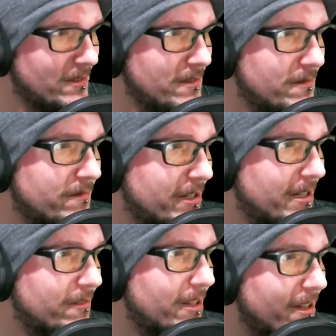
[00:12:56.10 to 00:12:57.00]

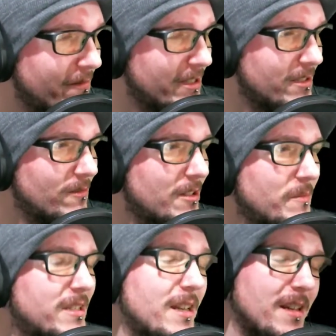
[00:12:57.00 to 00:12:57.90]
very relevant to what I'm
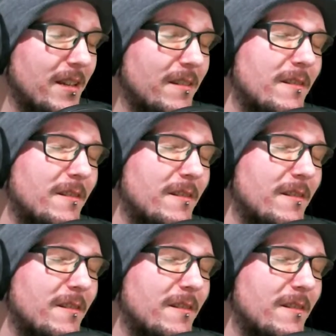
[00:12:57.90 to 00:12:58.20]
saying.